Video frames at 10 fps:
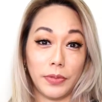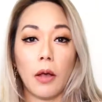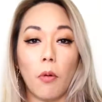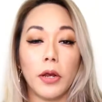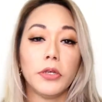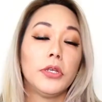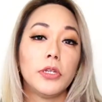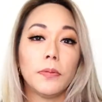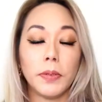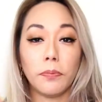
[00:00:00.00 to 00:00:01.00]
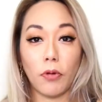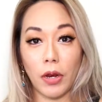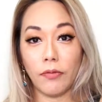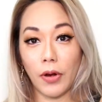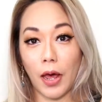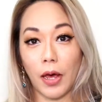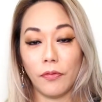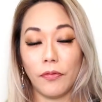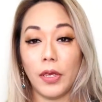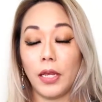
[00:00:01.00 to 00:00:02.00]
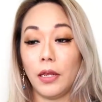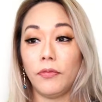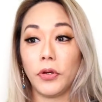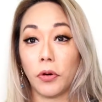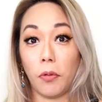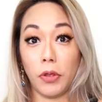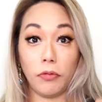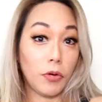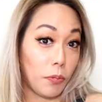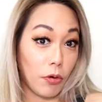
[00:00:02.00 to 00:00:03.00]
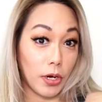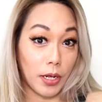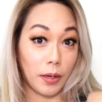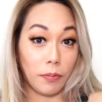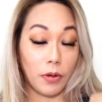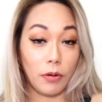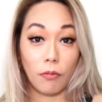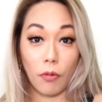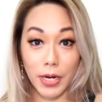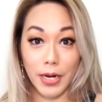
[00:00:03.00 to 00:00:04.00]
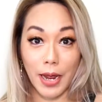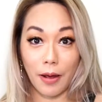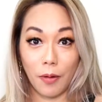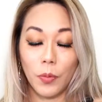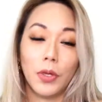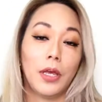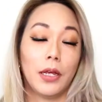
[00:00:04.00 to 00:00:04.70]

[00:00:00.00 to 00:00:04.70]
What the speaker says: I want you to be brave enough, and if you're going through a breakup right now,